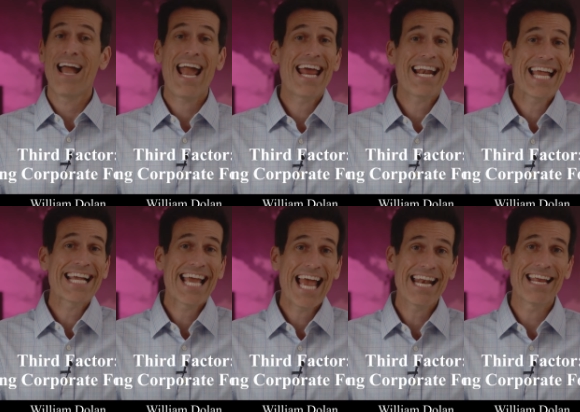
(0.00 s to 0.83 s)
And I
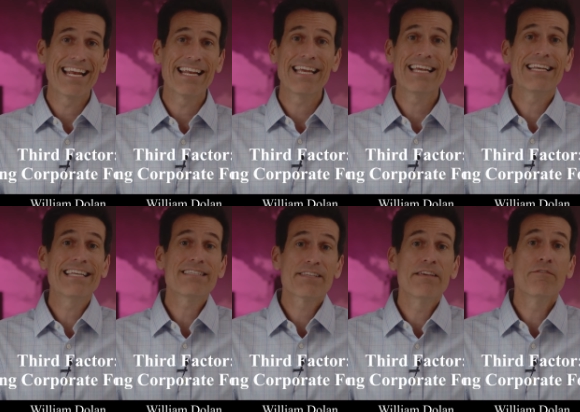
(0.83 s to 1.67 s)
get it, it
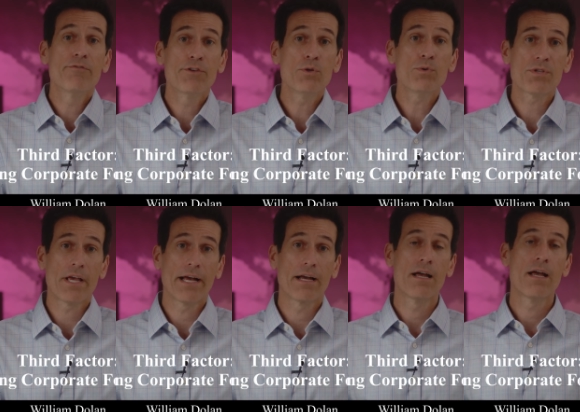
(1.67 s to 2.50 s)
is confusing.